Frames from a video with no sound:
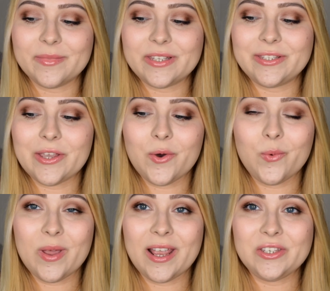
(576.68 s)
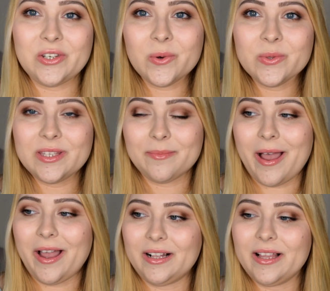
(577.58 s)
So when I don't
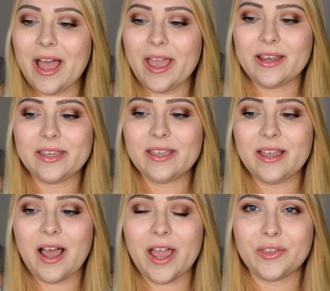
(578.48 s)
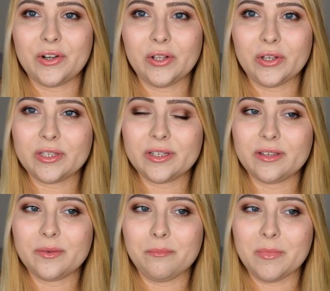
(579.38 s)
smile, I either look
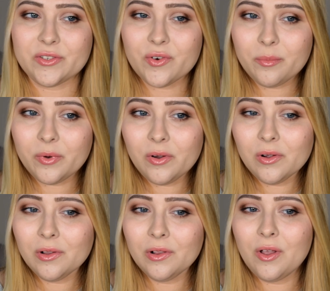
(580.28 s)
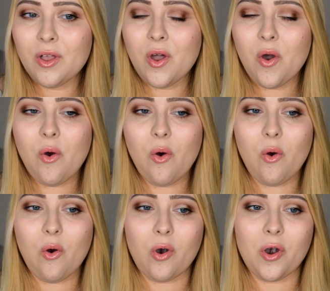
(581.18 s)
miserable
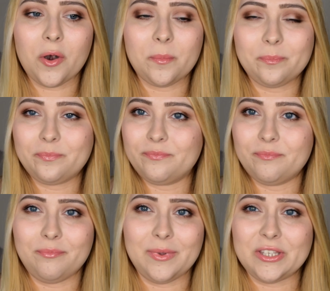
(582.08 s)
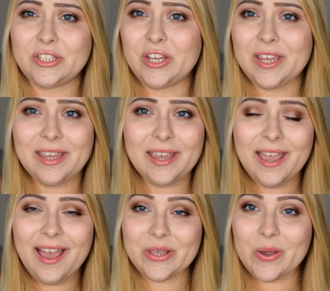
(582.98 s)
or bitchy.
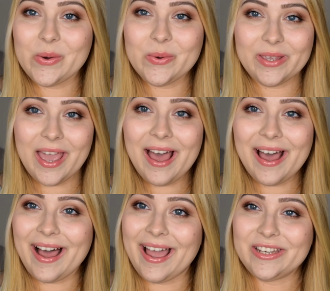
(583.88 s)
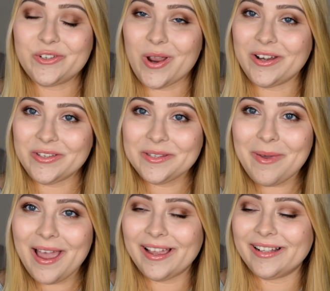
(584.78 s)
So yeah, I try to
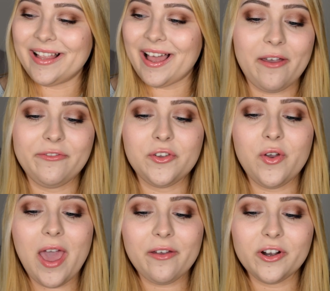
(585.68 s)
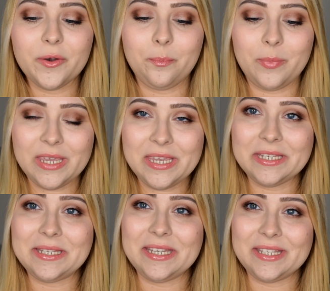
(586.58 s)
smile. Have you ever
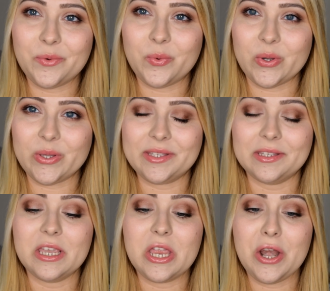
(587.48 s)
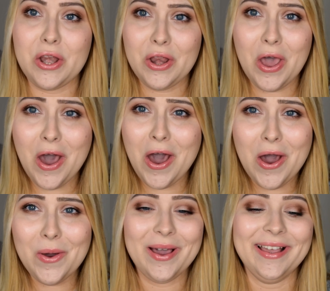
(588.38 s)
peed in the woods?
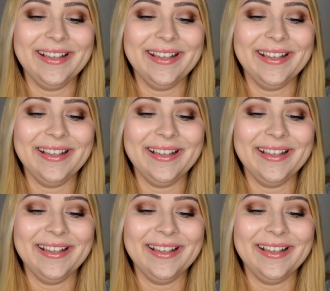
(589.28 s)
No,